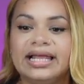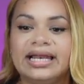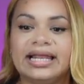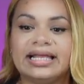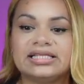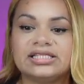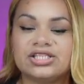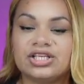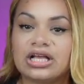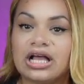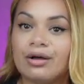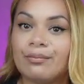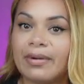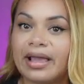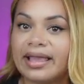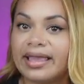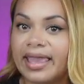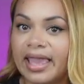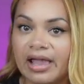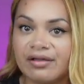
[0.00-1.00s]
and I took out
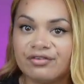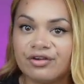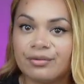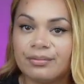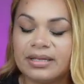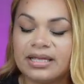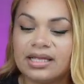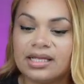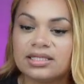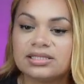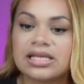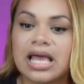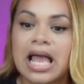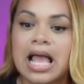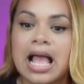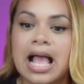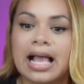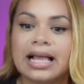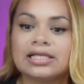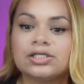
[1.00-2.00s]
my caviar beads
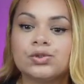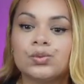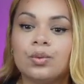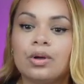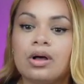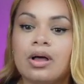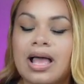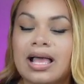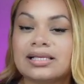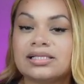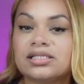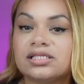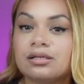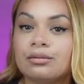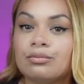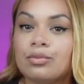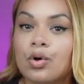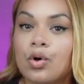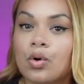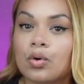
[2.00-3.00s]
as well as
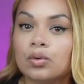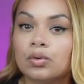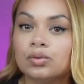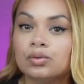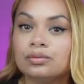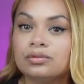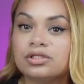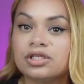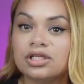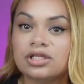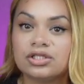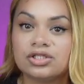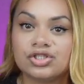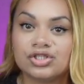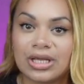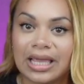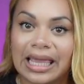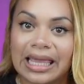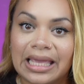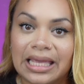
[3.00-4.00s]
some gold
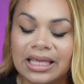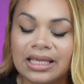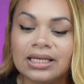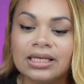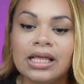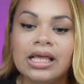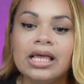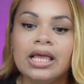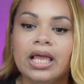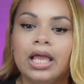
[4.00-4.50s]
chain,